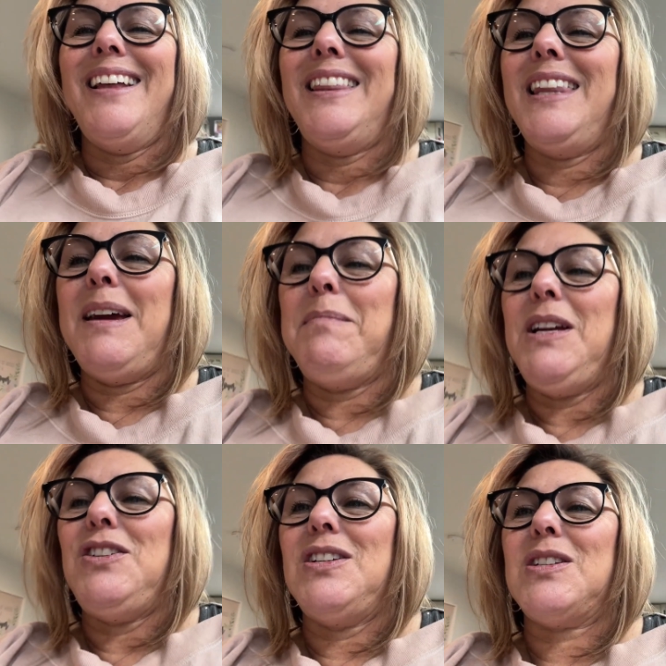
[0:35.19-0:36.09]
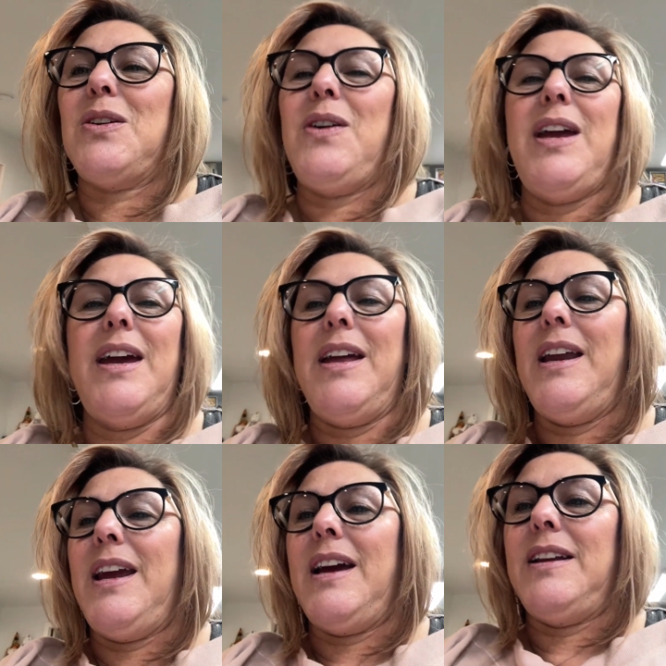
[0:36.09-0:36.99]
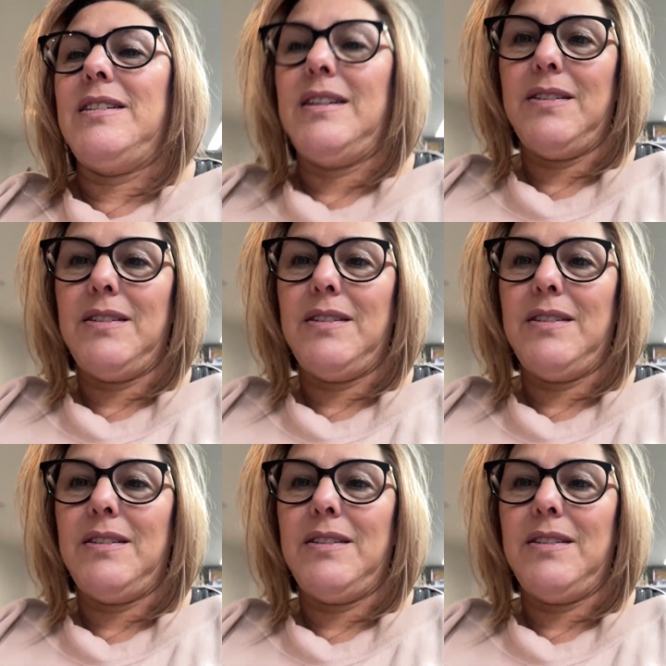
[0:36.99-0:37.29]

let me just go ahead and